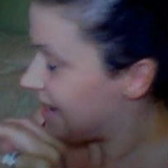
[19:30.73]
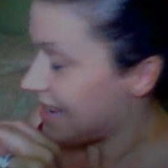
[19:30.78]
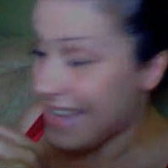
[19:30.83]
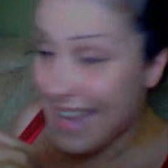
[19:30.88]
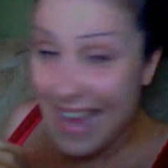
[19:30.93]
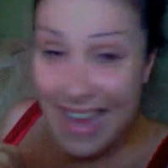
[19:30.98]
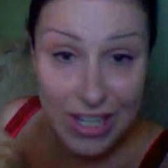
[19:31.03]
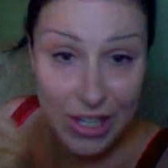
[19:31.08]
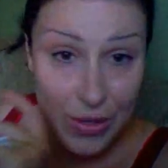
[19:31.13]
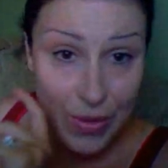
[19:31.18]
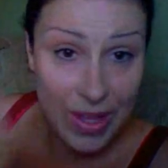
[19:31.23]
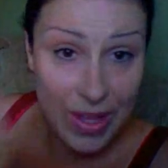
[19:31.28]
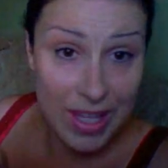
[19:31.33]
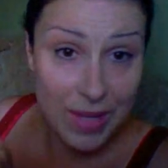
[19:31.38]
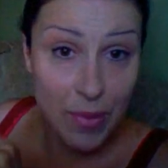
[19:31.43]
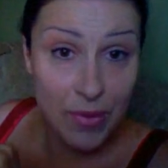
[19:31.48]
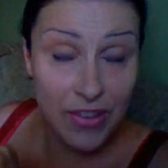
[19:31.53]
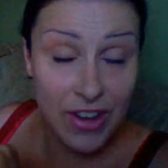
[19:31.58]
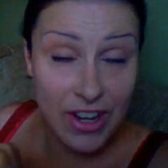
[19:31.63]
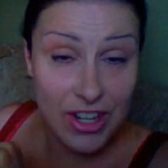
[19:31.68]
Yeah, so that's
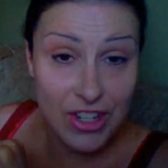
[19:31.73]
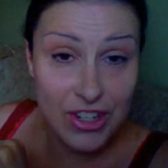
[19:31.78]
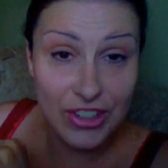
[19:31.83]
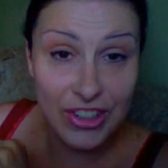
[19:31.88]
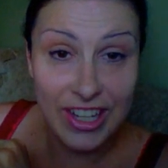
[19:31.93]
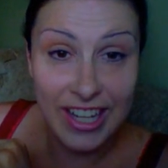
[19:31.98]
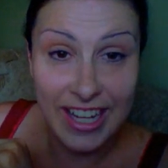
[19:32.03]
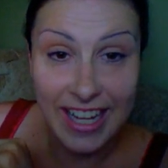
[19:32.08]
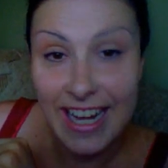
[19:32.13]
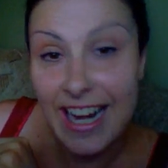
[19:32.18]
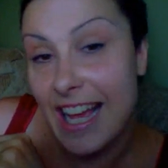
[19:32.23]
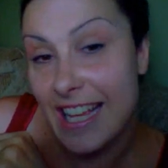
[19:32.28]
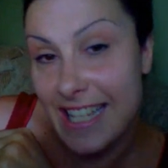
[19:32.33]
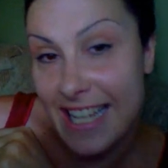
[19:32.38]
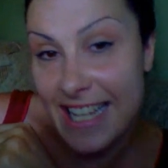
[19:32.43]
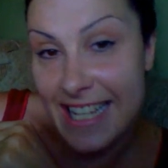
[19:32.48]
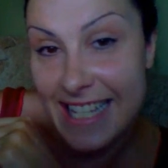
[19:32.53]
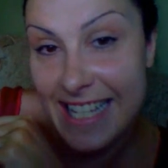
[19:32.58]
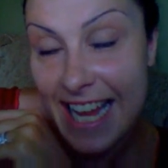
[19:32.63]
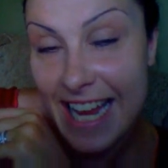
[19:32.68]
professional kit. As
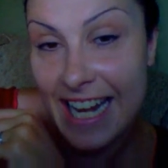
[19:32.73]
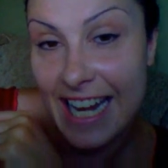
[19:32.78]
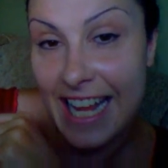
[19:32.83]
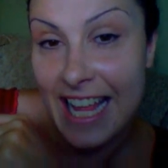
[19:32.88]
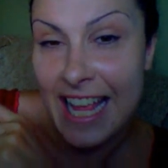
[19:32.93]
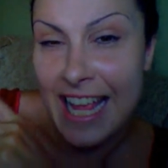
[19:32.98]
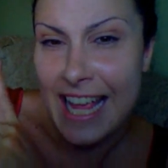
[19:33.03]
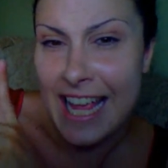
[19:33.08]
I said,